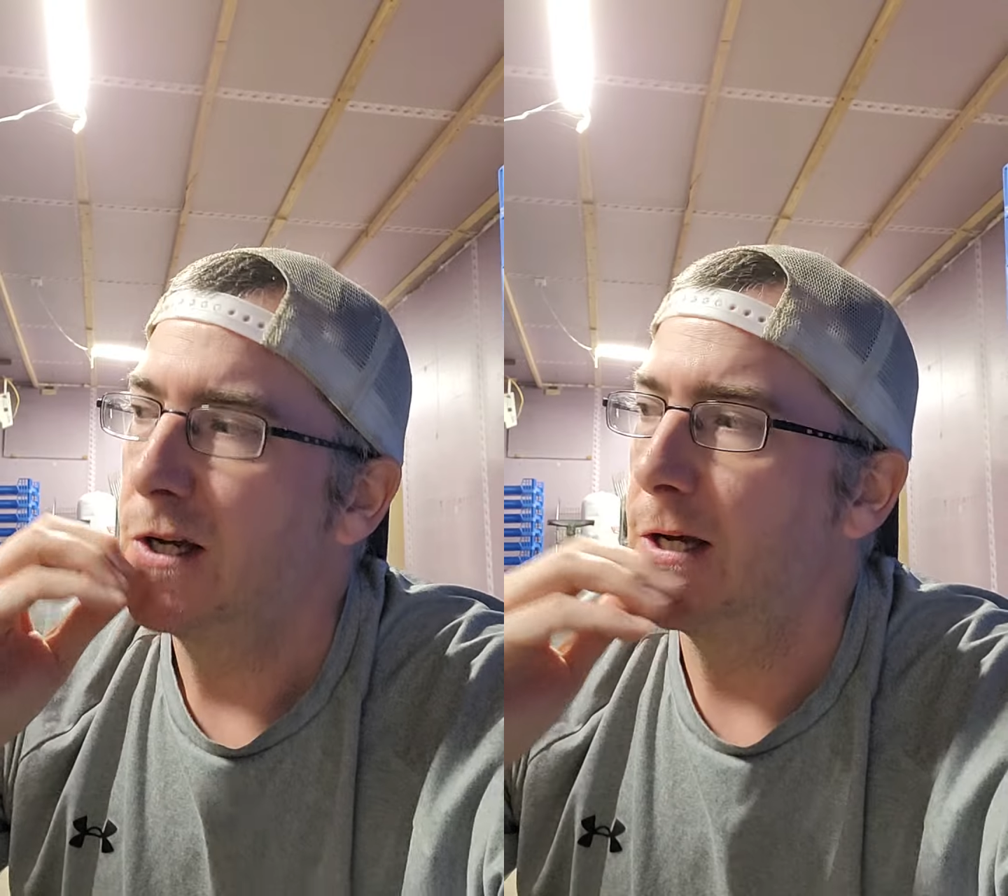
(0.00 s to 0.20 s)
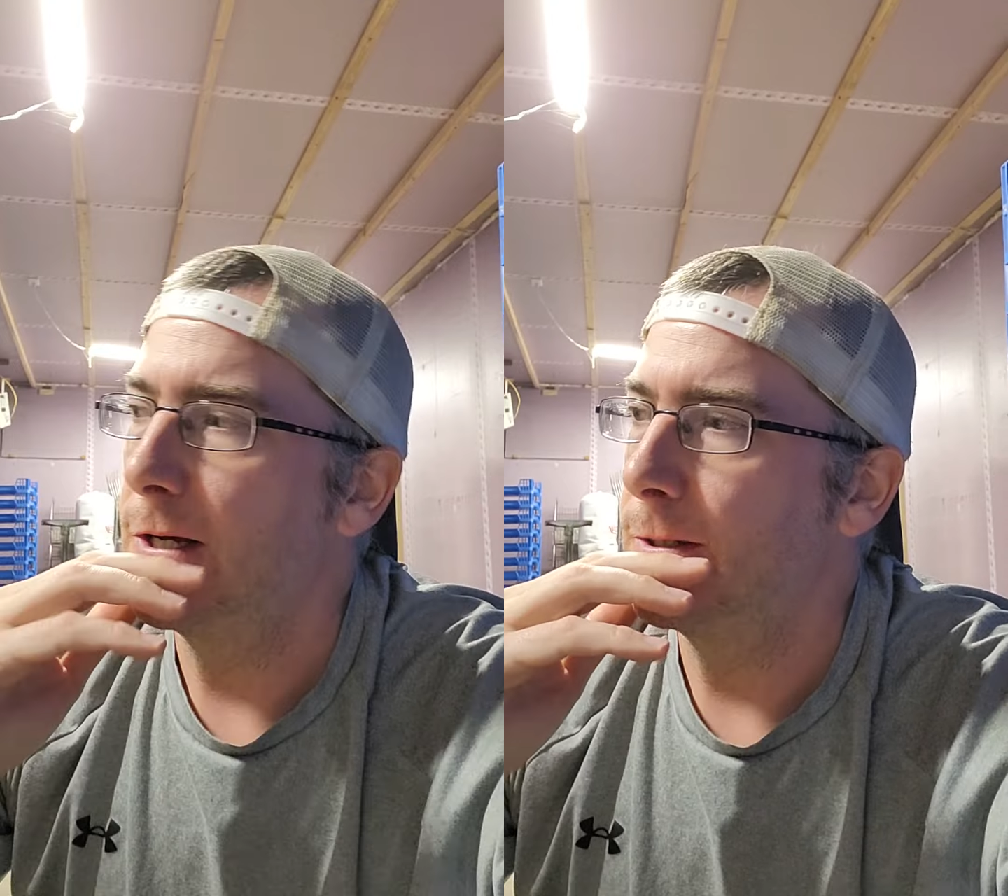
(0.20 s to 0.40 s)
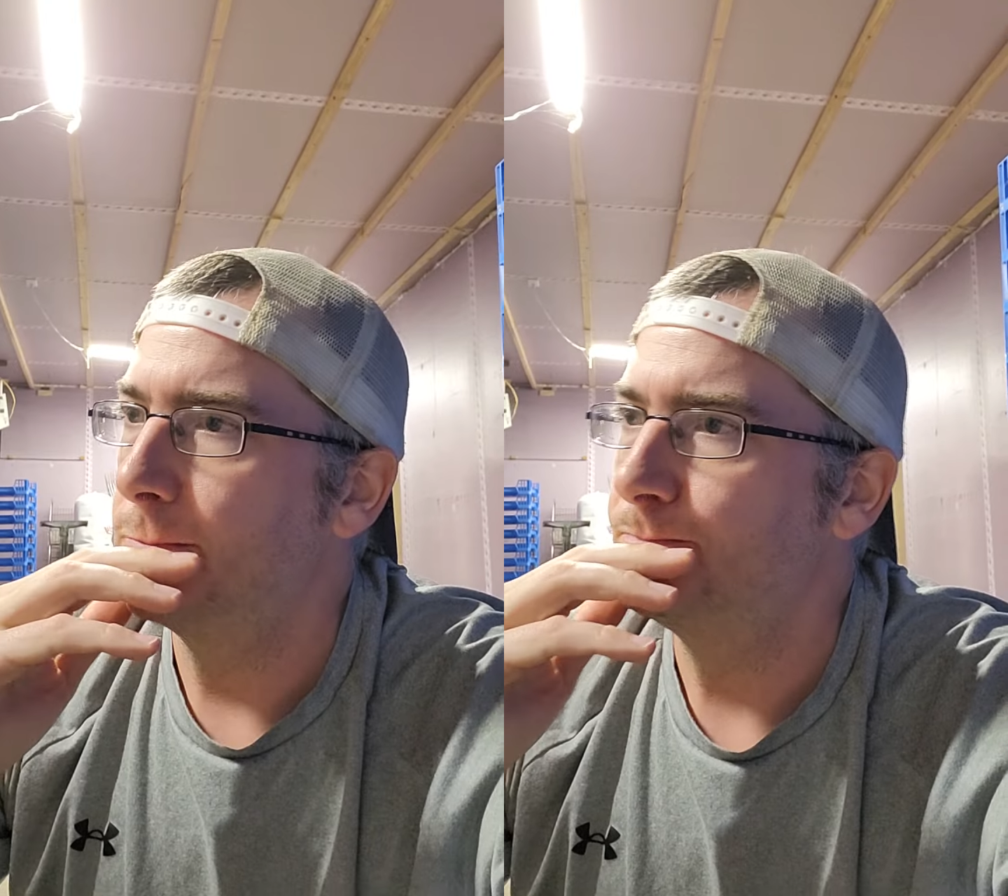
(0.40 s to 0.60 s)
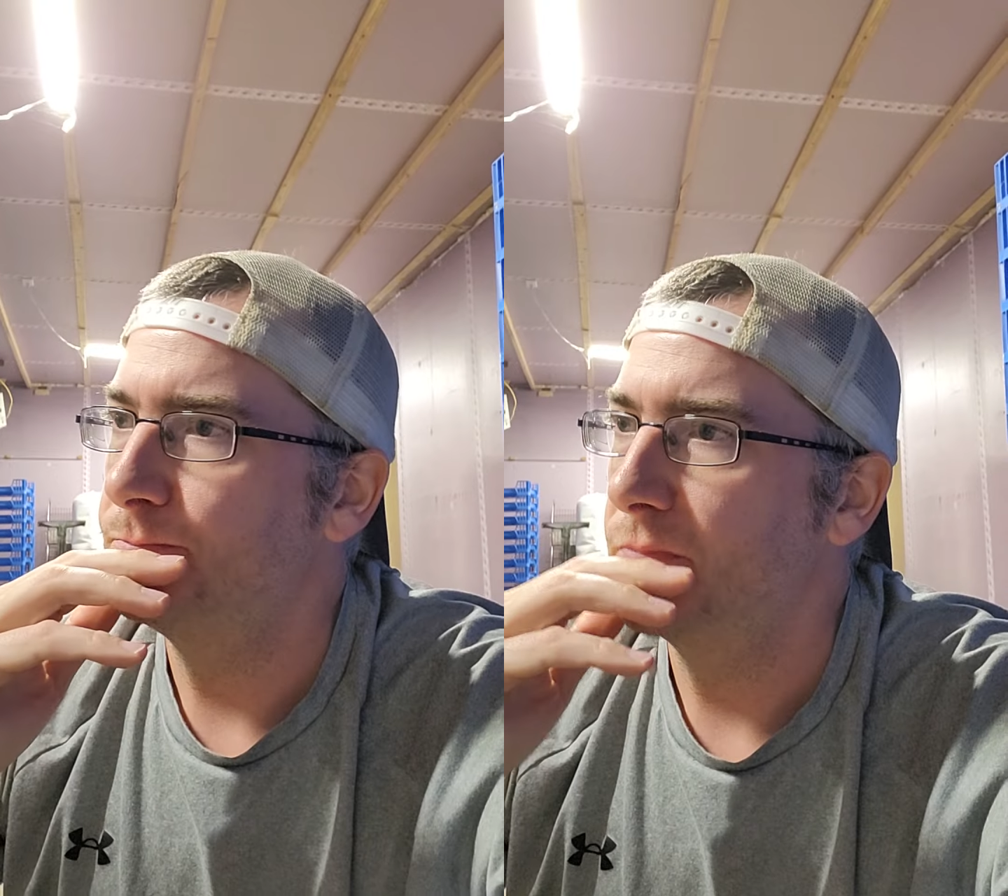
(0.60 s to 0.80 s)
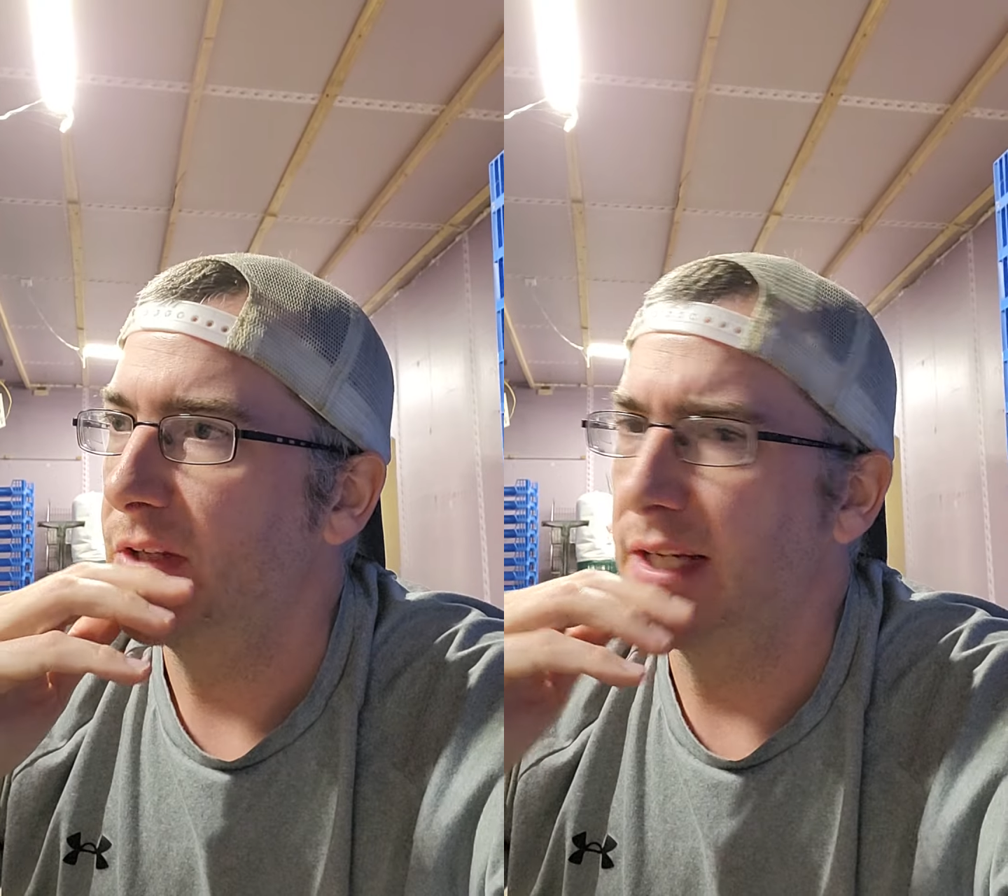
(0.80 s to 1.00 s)
and
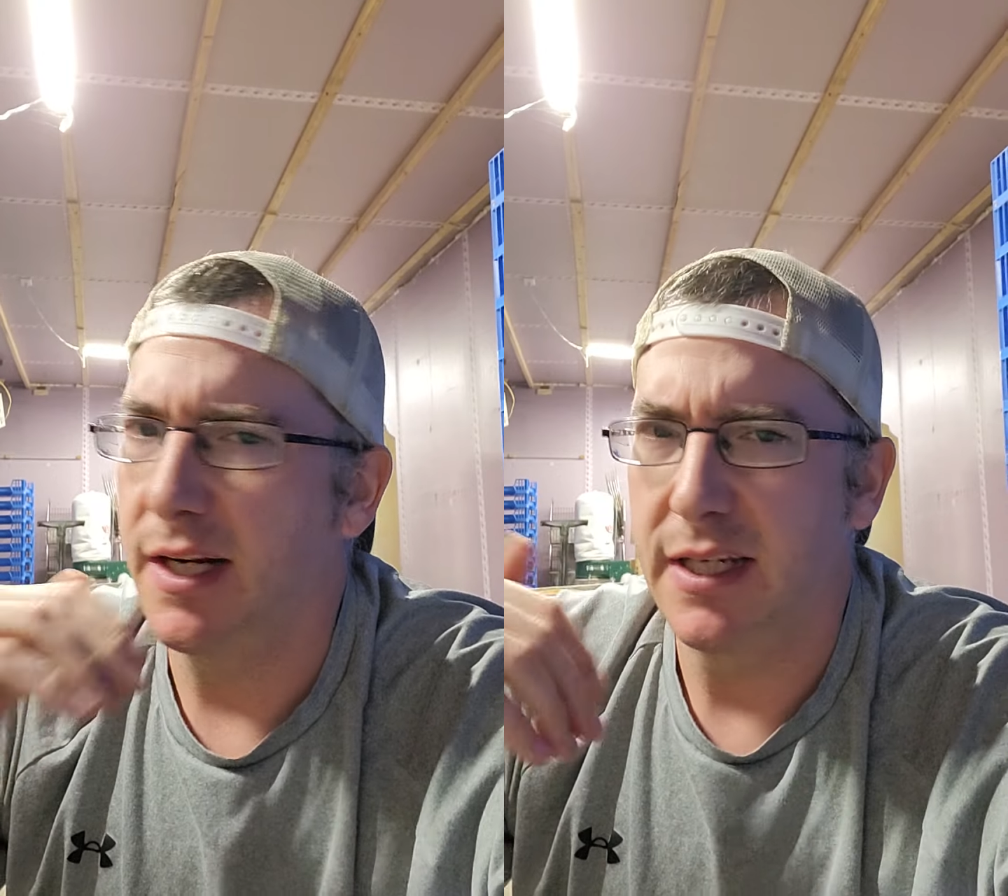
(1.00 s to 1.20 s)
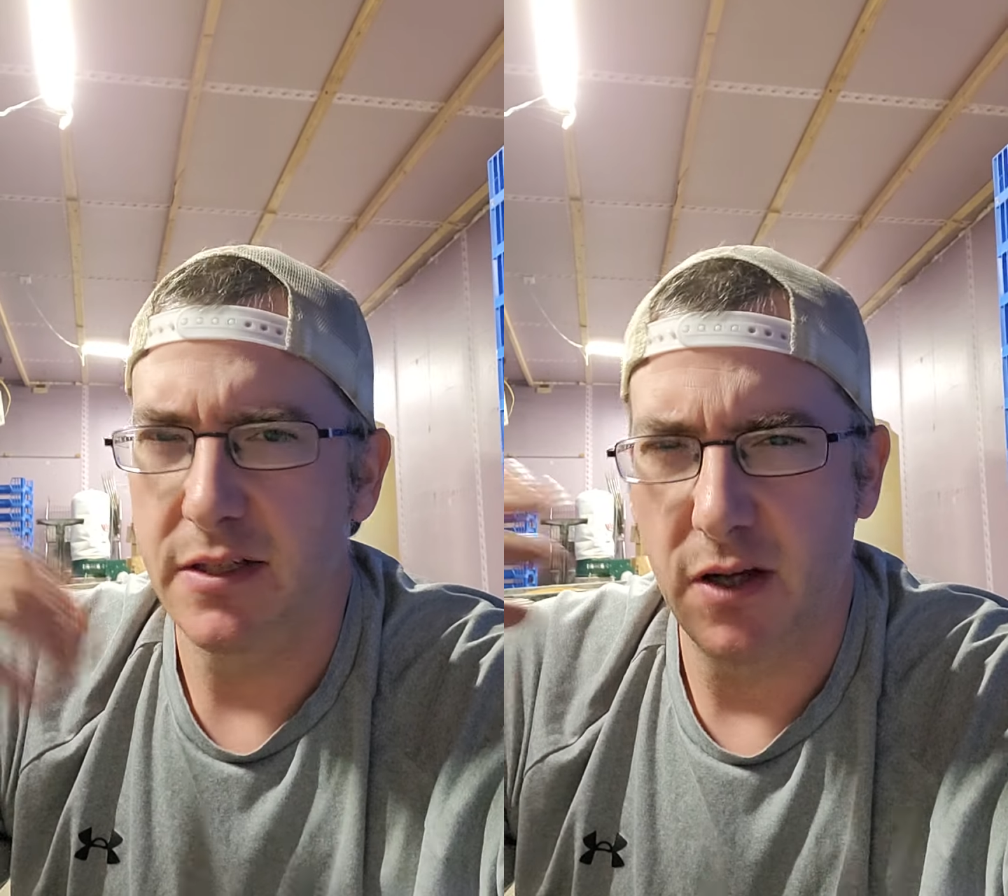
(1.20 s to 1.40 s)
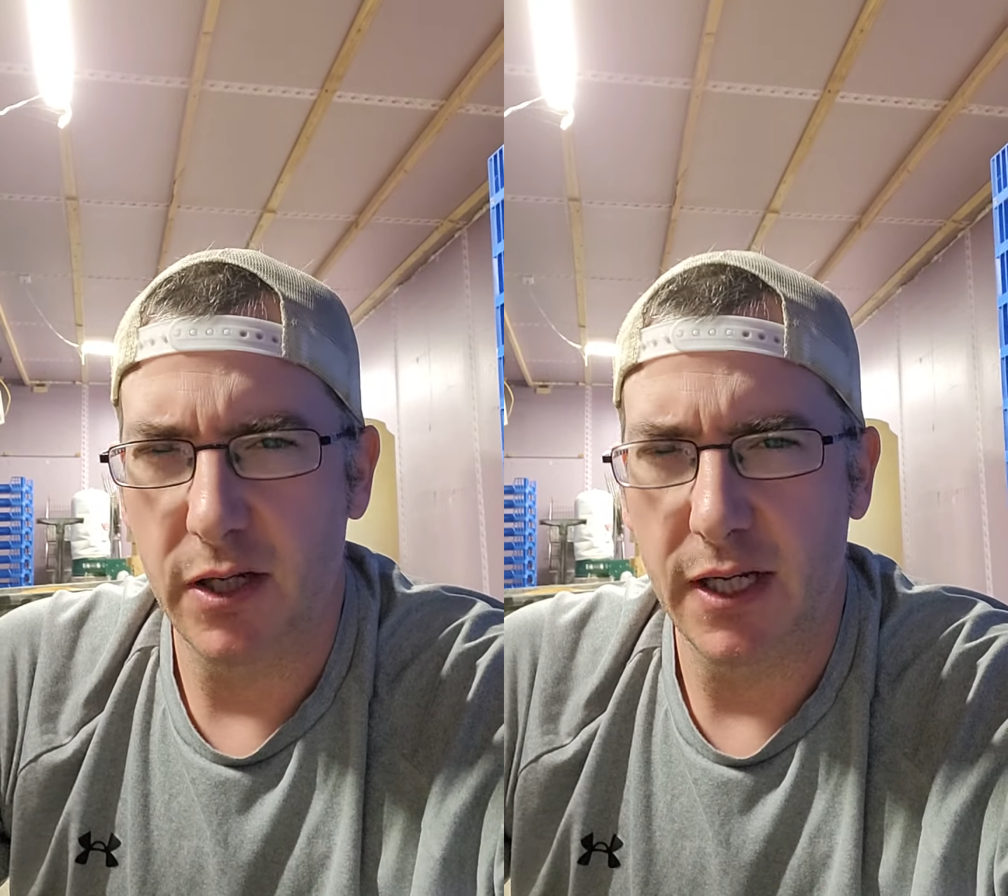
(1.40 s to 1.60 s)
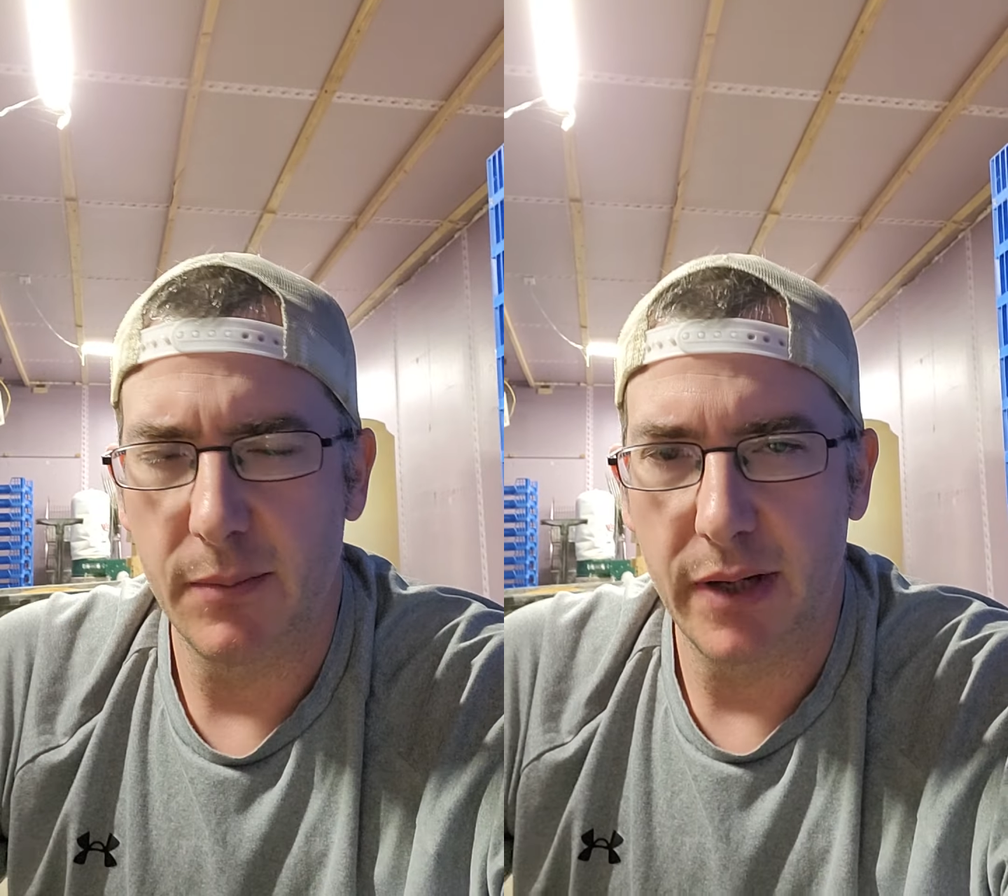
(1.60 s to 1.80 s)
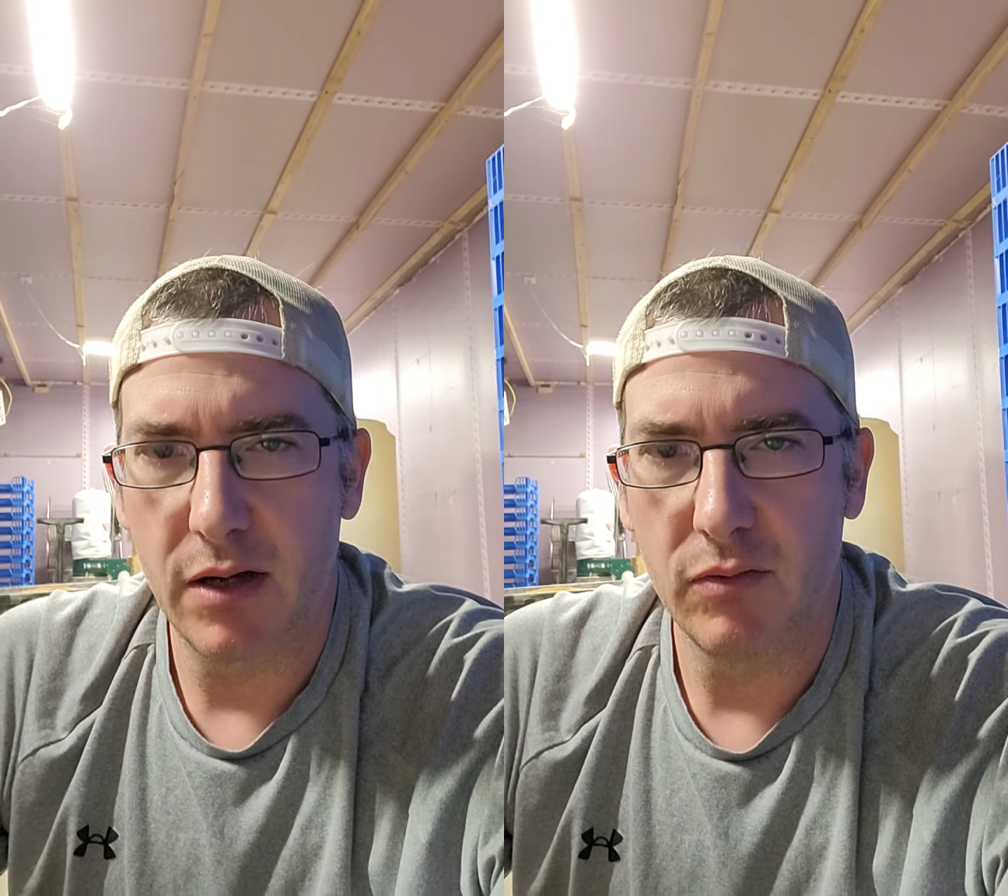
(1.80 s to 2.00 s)
kind of get talking
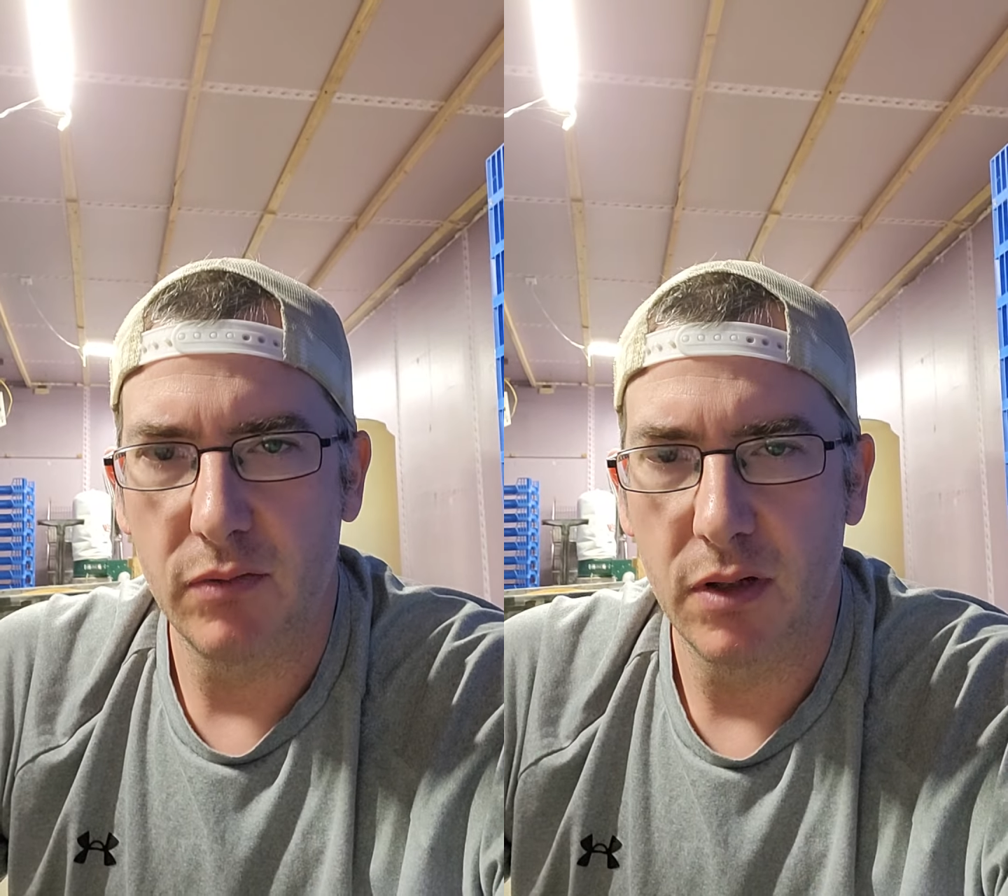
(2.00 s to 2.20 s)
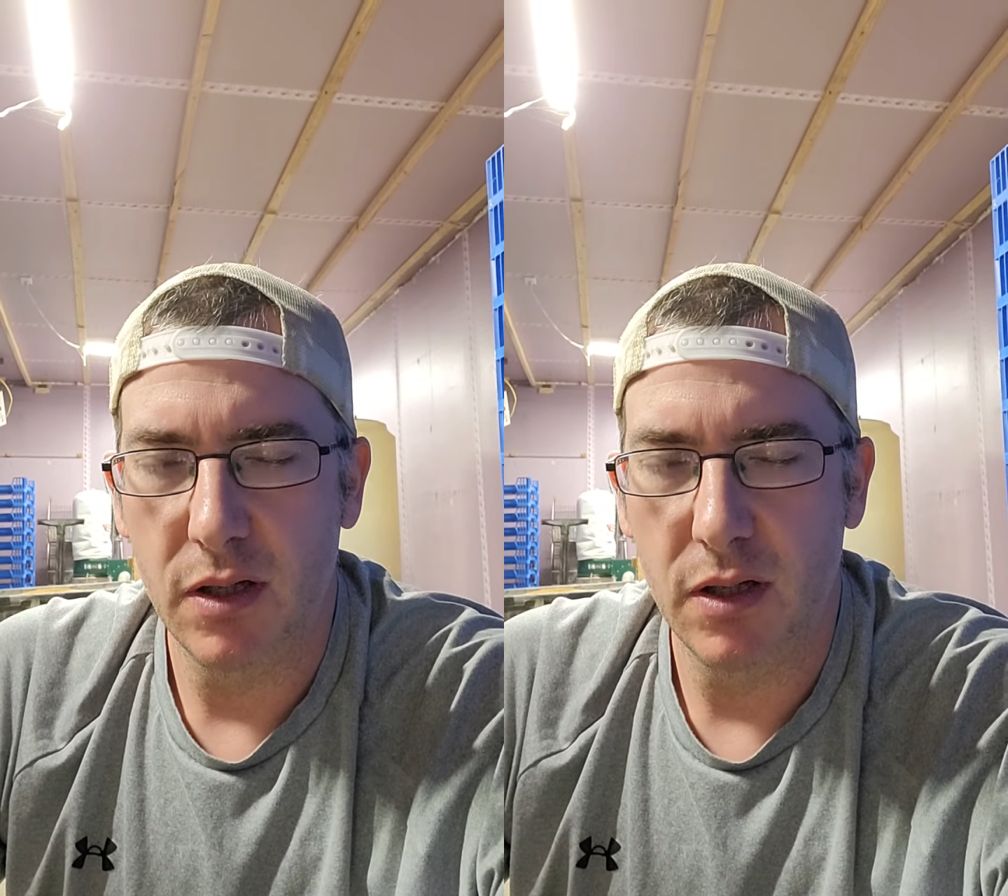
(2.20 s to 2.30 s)
about